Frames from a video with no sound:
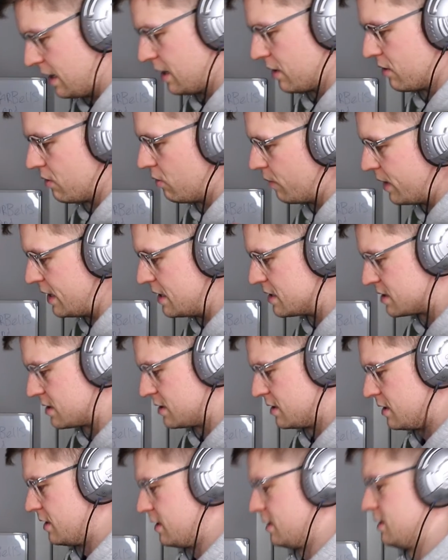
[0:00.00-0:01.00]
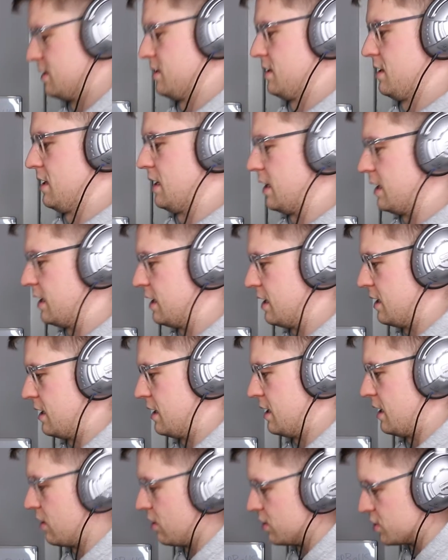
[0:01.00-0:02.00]
I got weights.
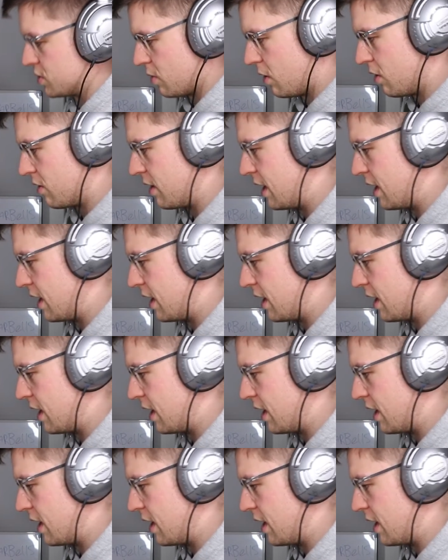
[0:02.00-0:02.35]
Uh, I got a squat